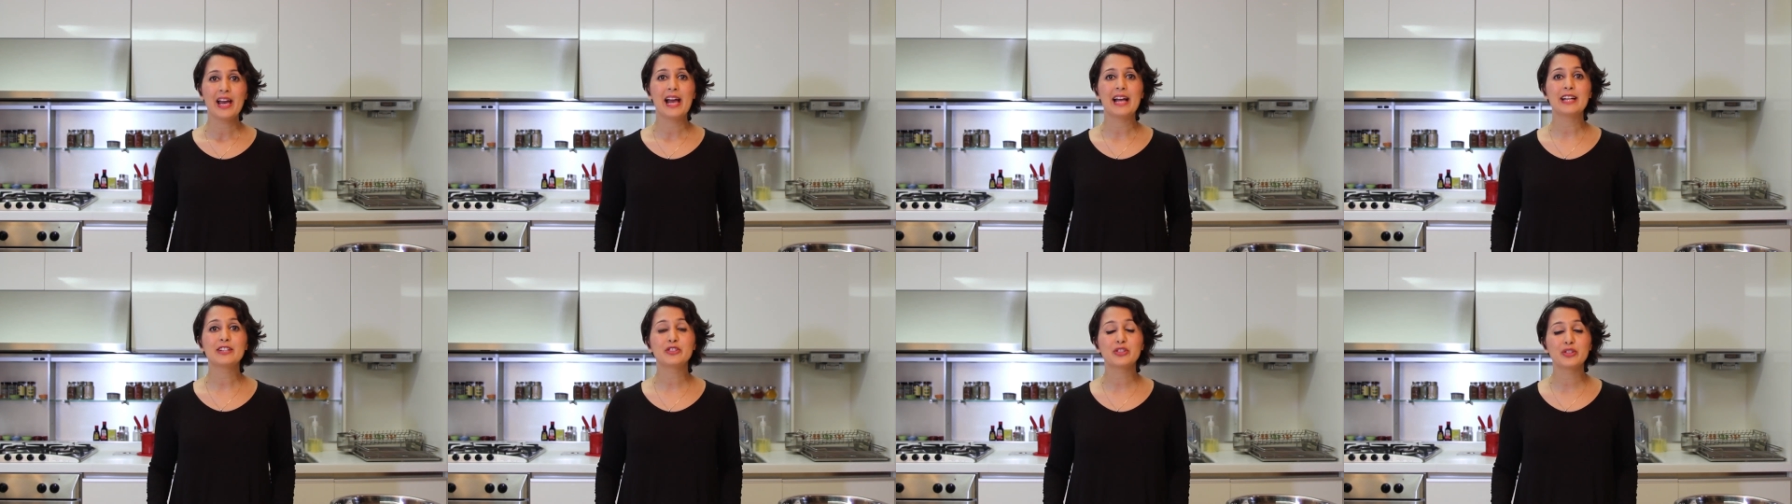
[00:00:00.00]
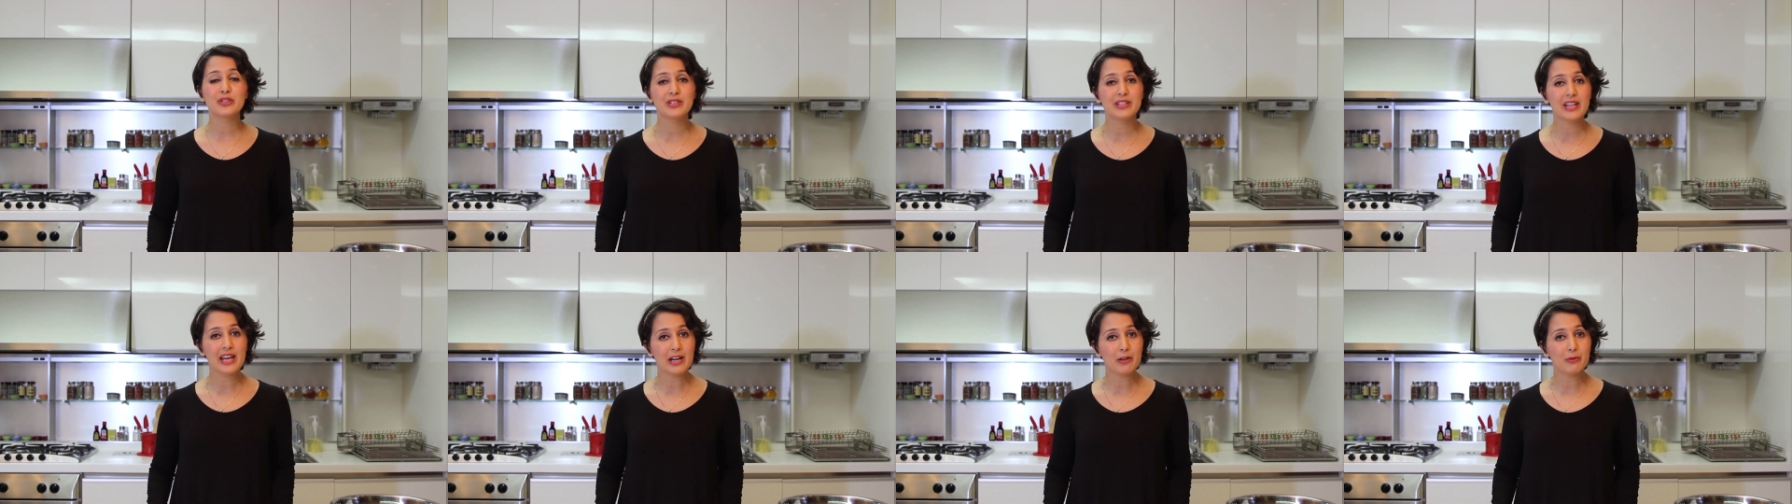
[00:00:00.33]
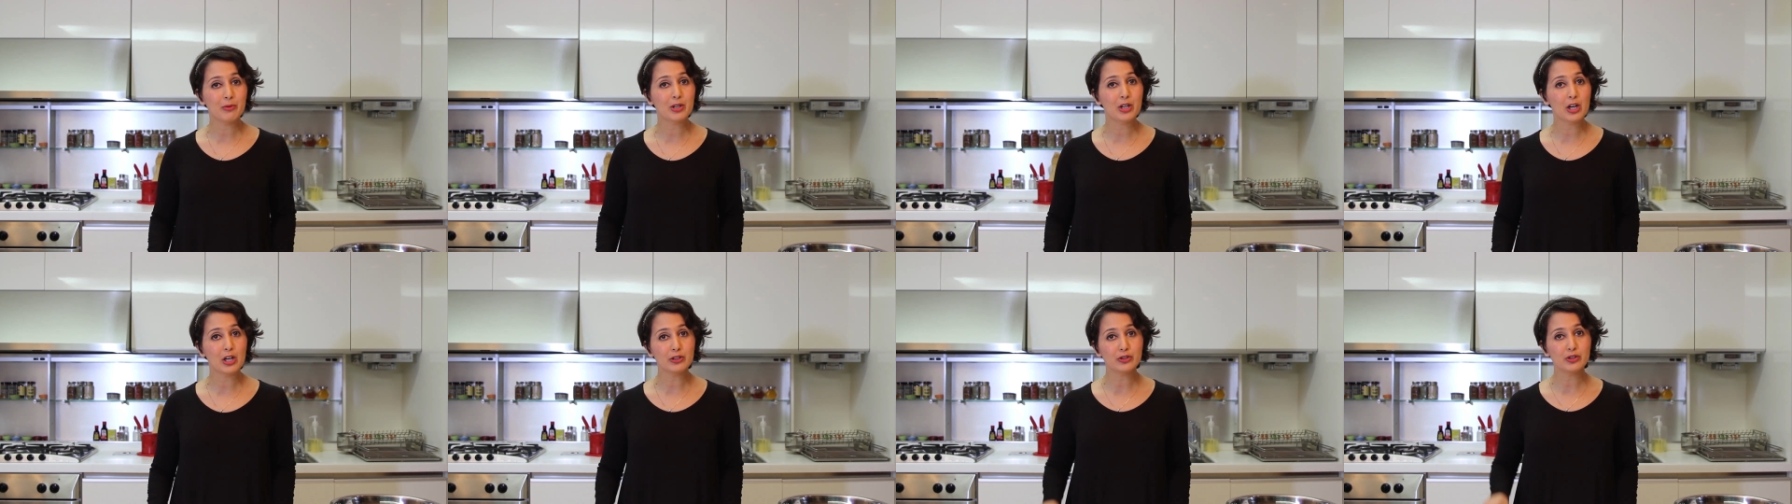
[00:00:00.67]
and today
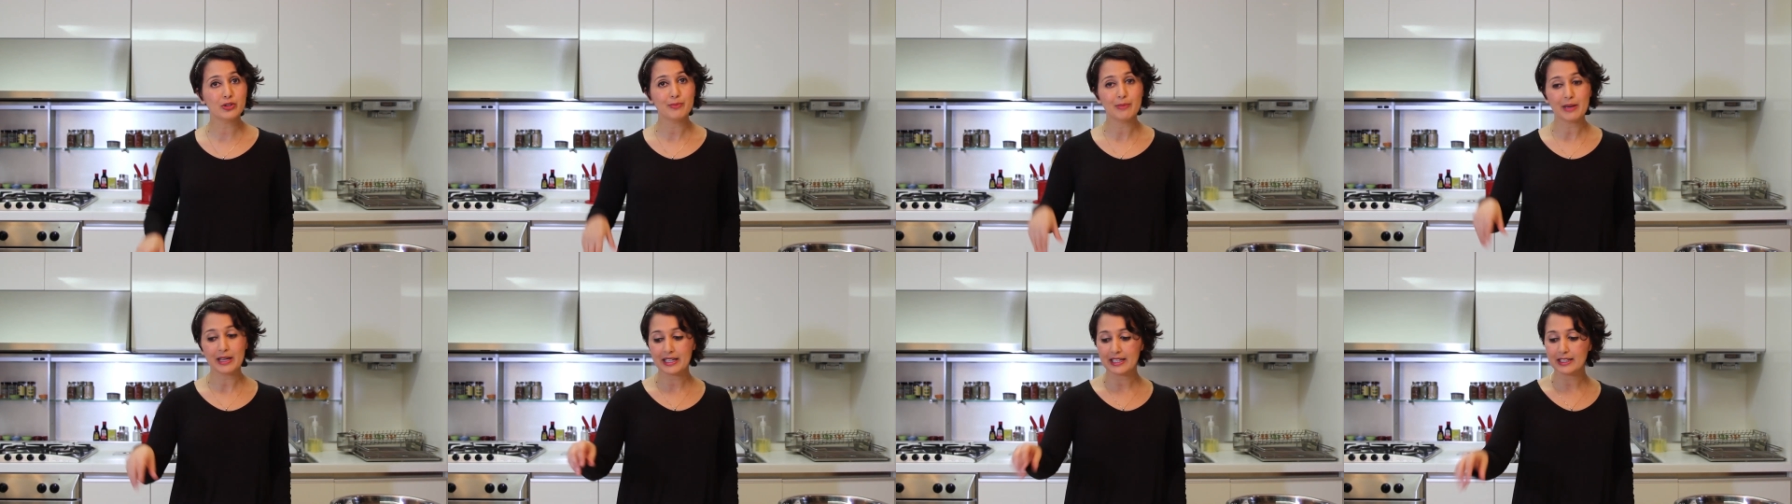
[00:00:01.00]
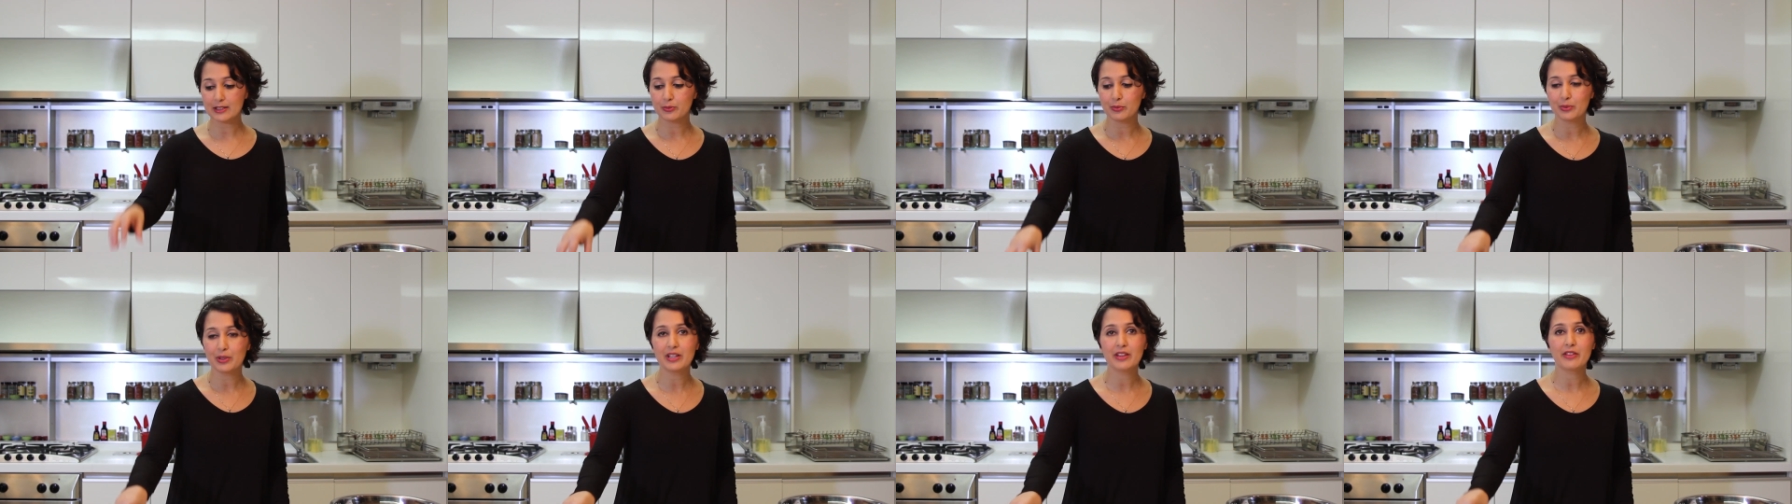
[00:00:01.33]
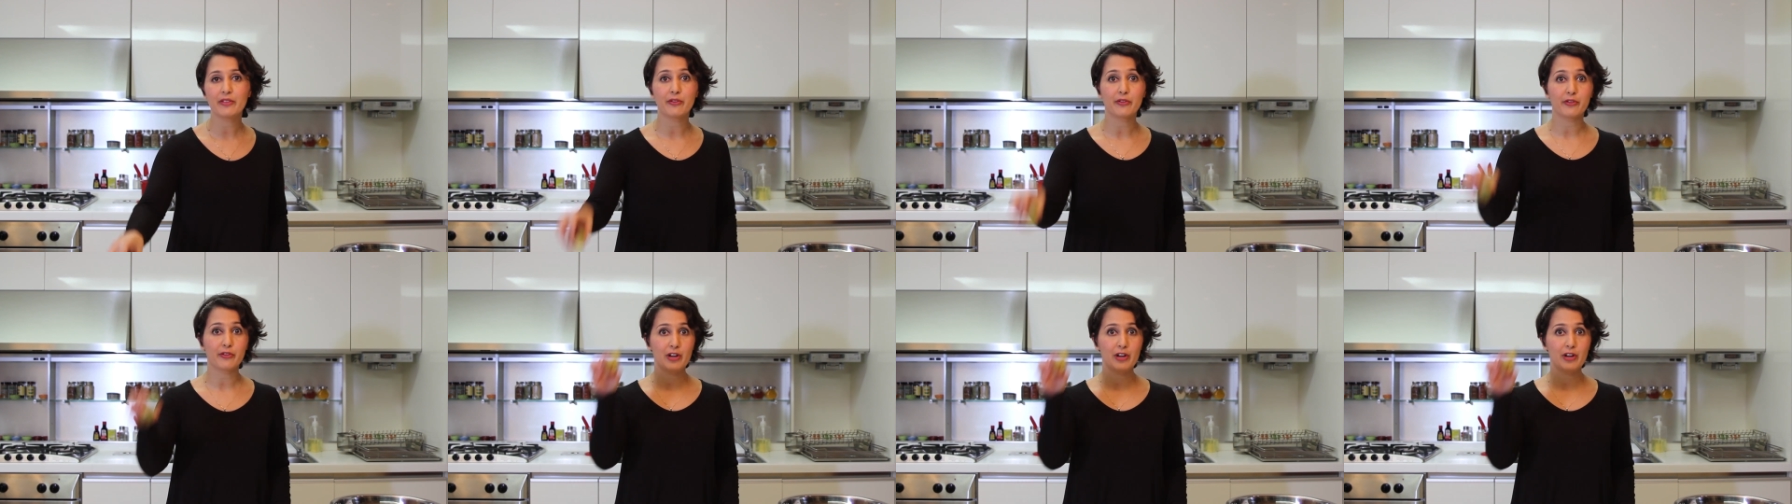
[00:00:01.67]
we're going to make it with